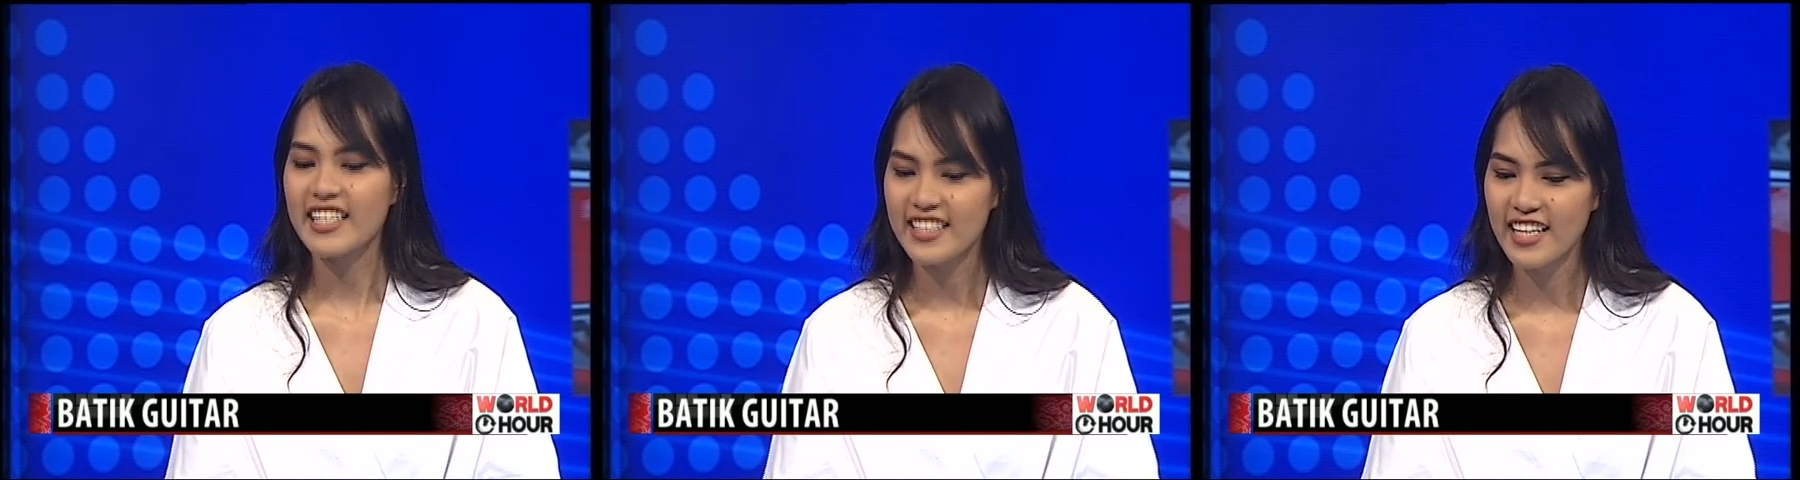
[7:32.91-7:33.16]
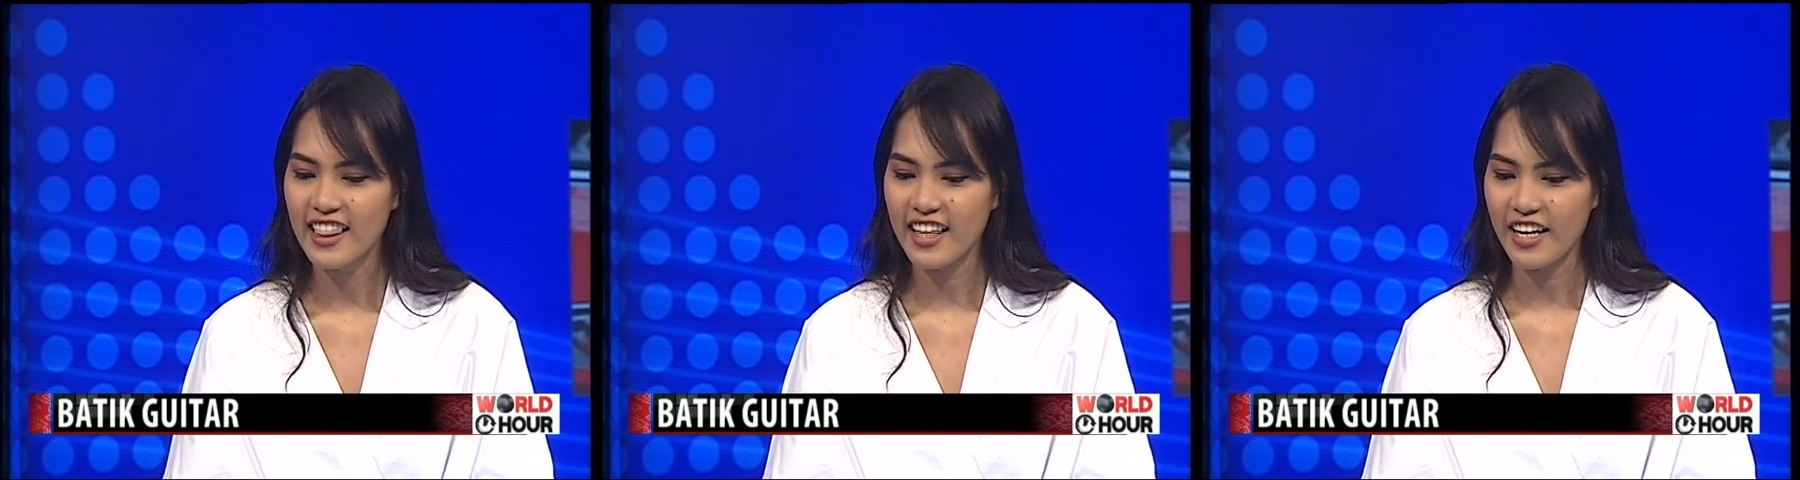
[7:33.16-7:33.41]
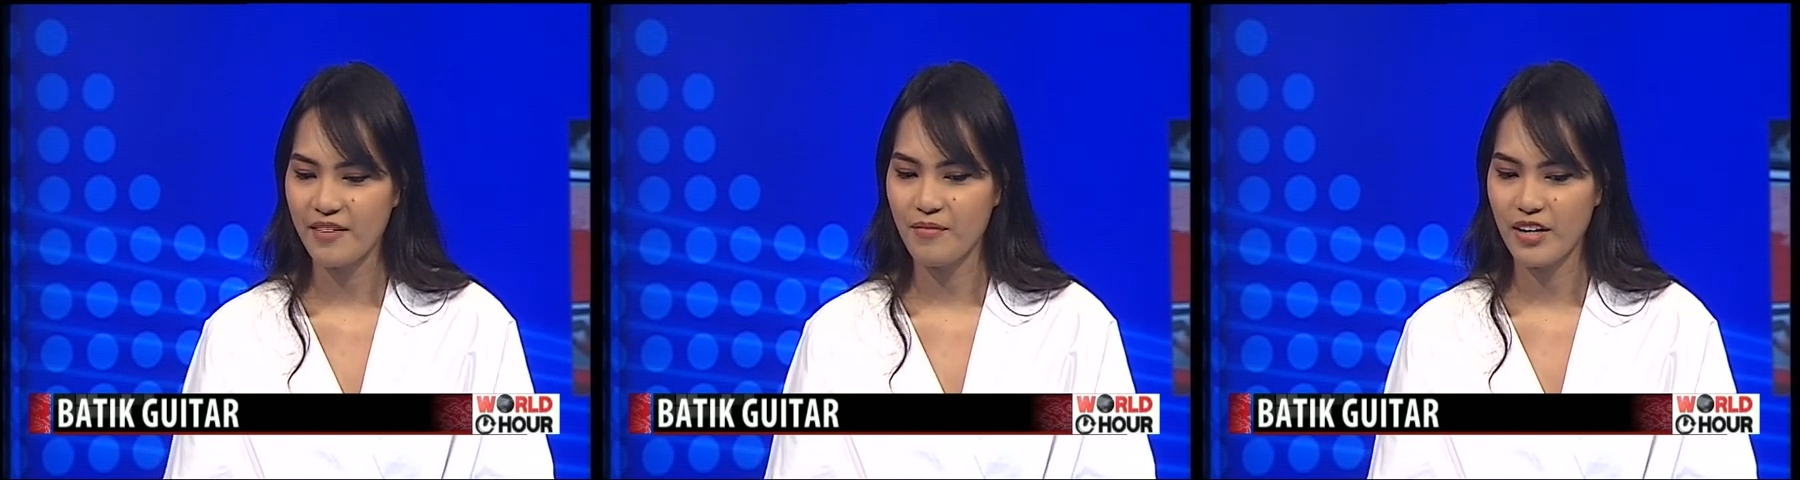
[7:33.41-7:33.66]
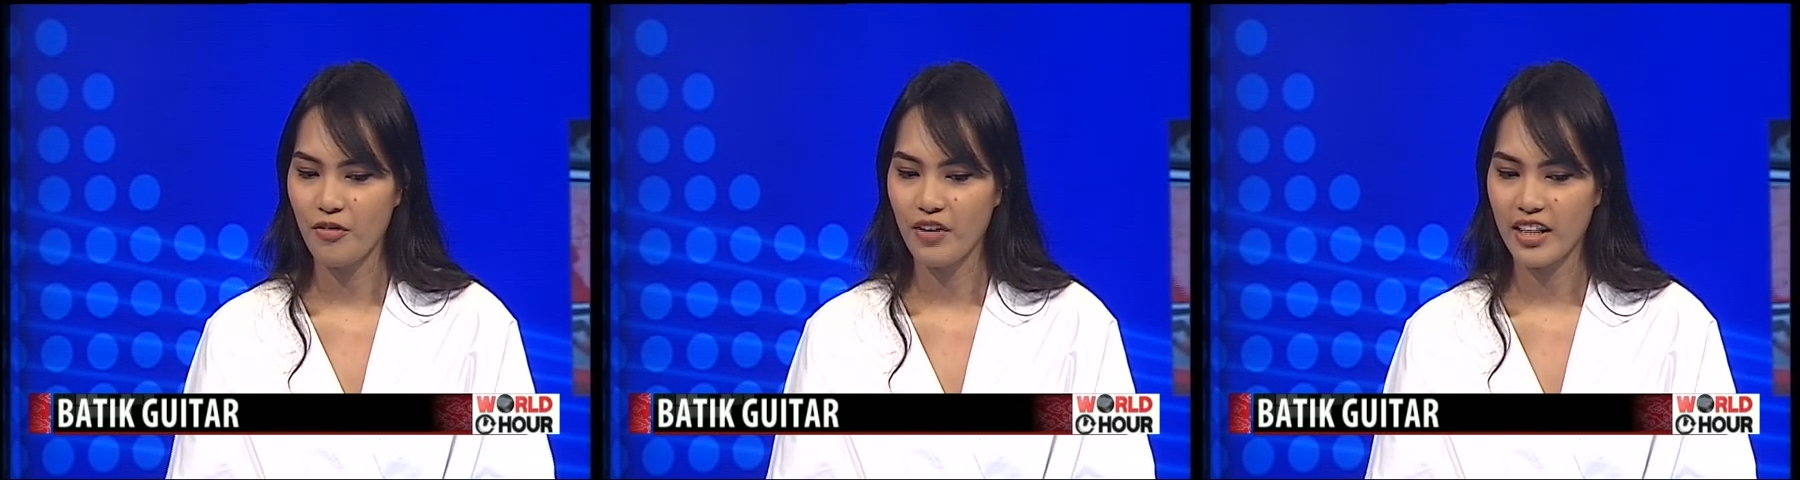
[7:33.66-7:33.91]
that's the
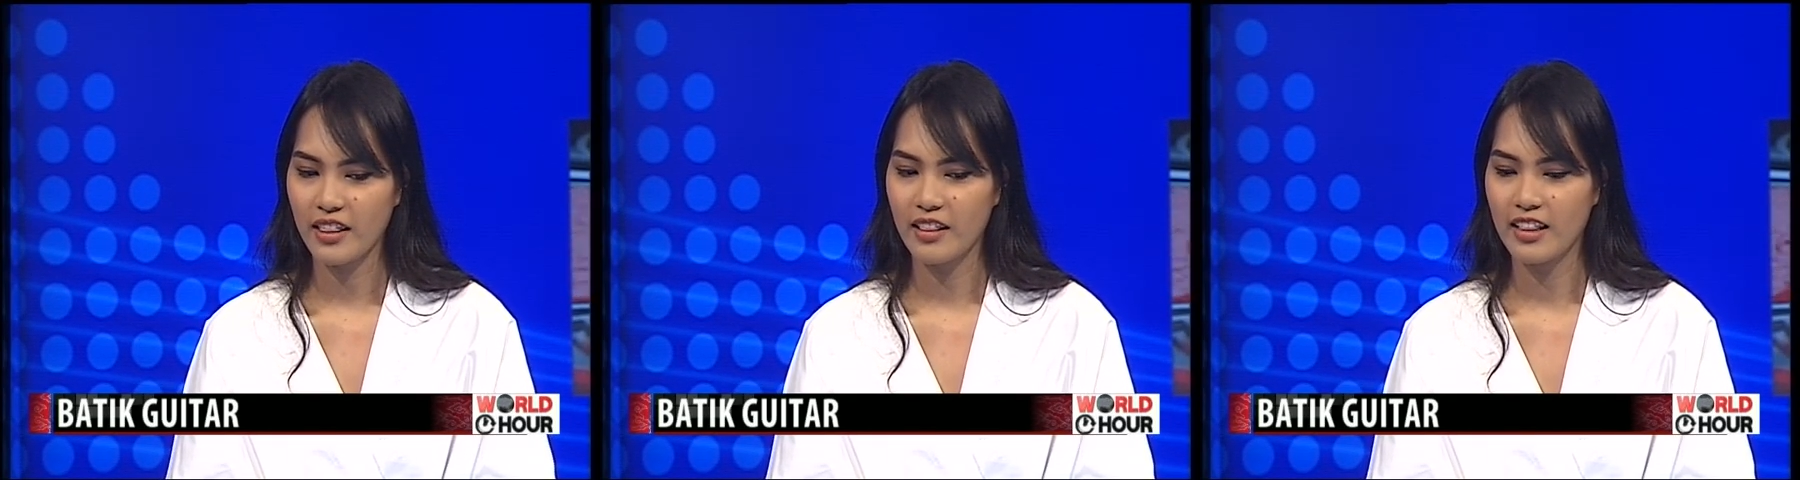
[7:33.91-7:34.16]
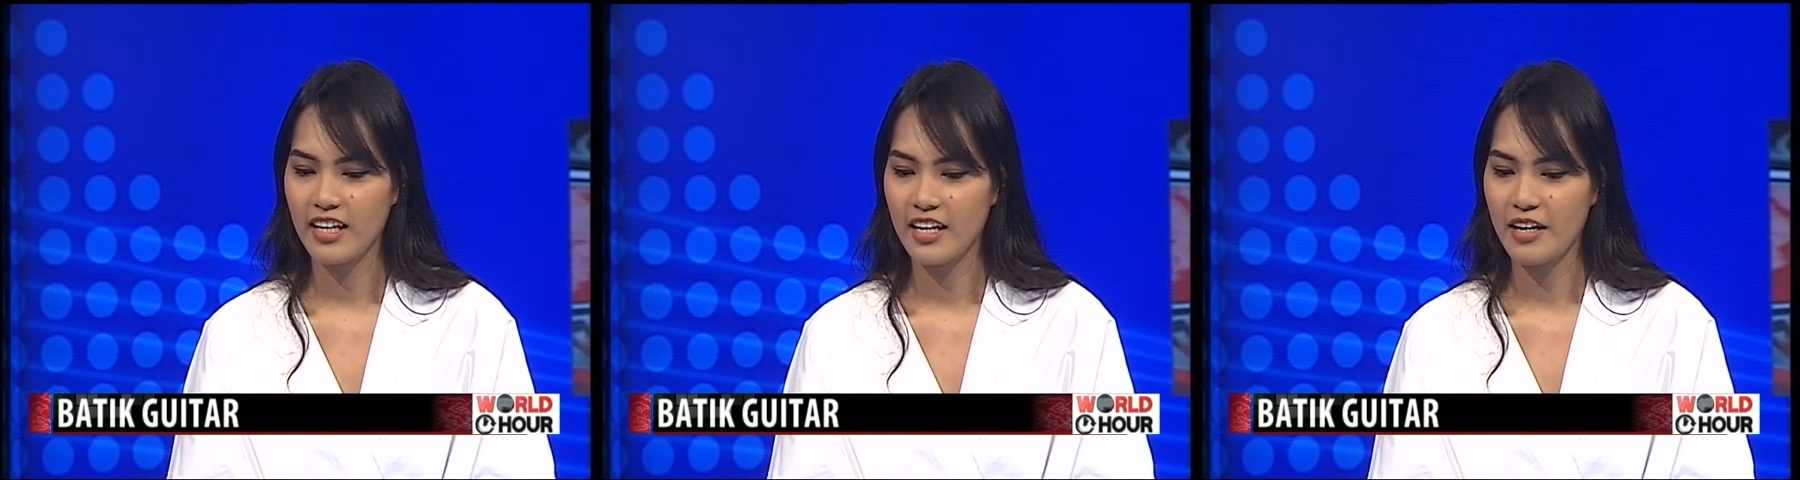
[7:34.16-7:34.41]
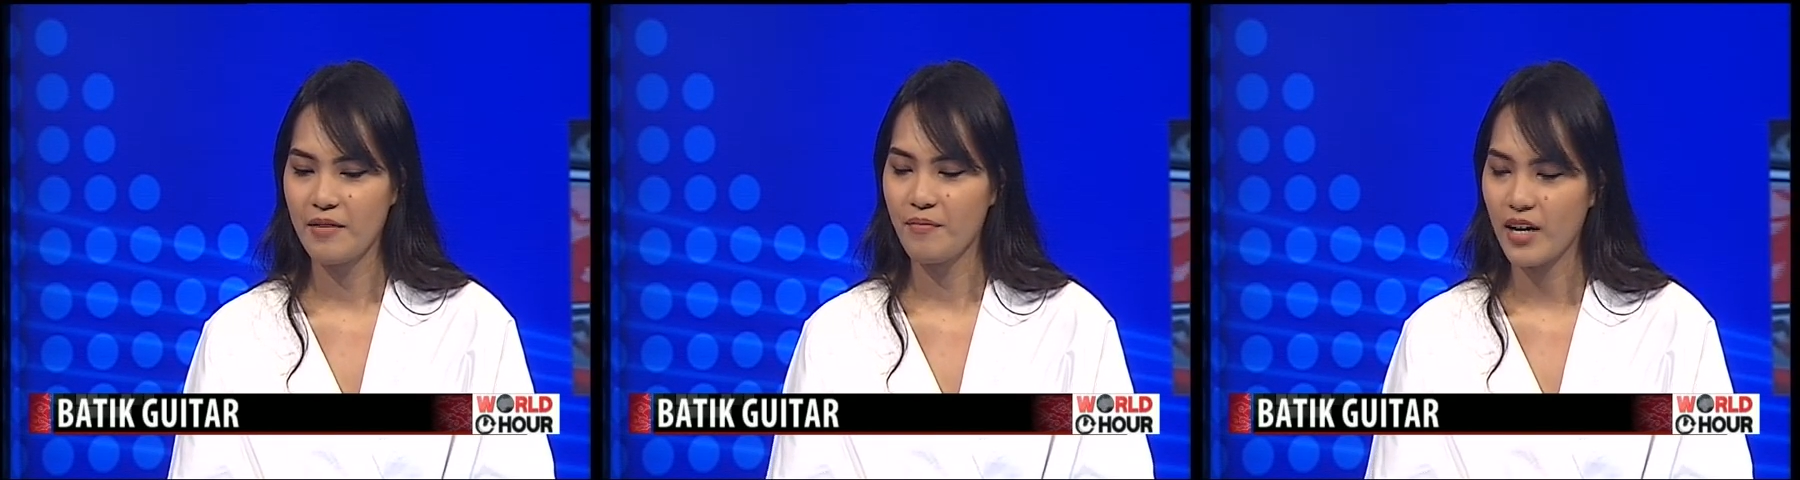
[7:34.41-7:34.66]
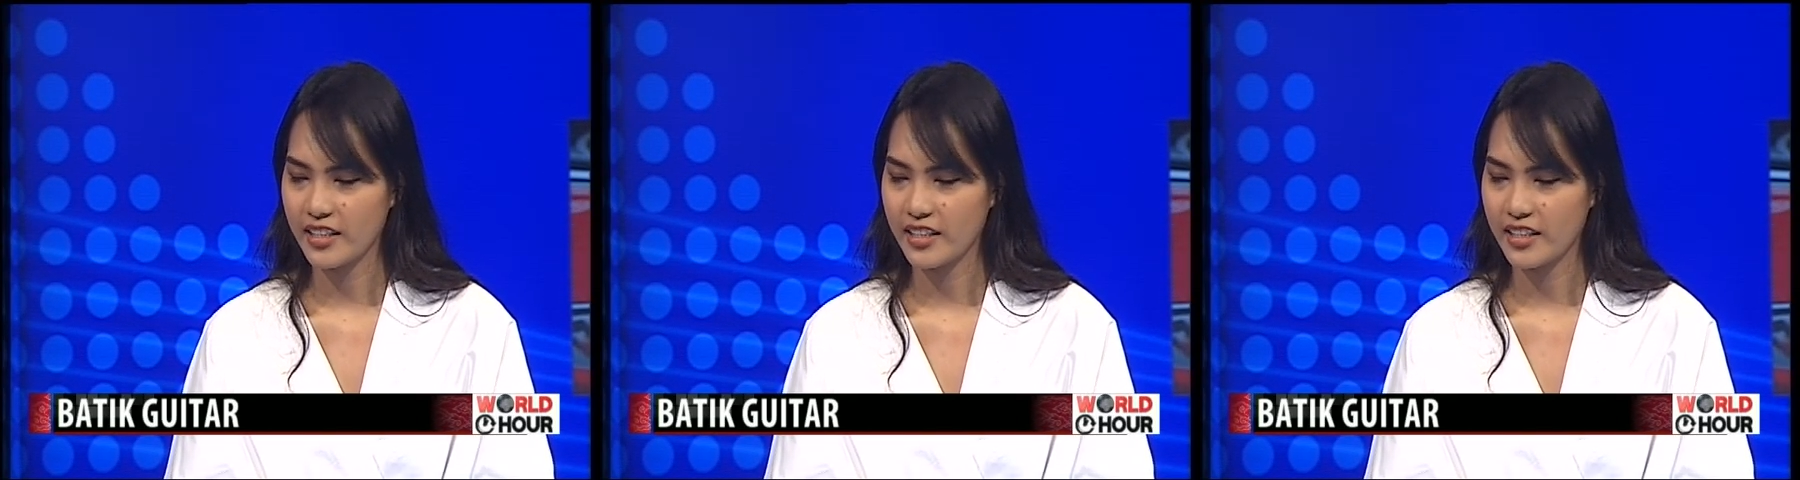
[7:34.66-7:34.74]
thing with the